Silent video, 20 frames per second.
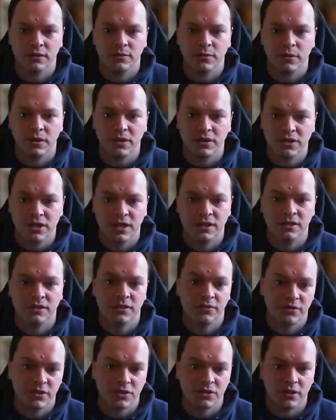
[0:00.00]
We could change the
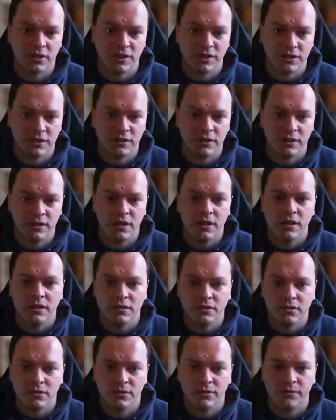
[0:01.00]
visualizer
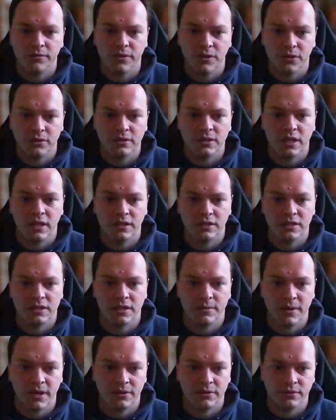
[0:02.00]
so it views as
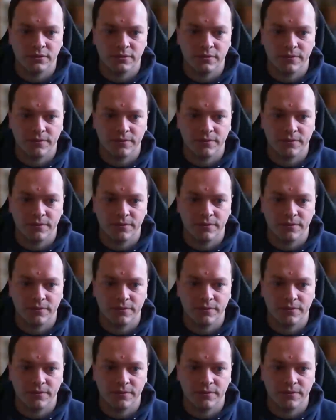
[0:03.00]
HTML.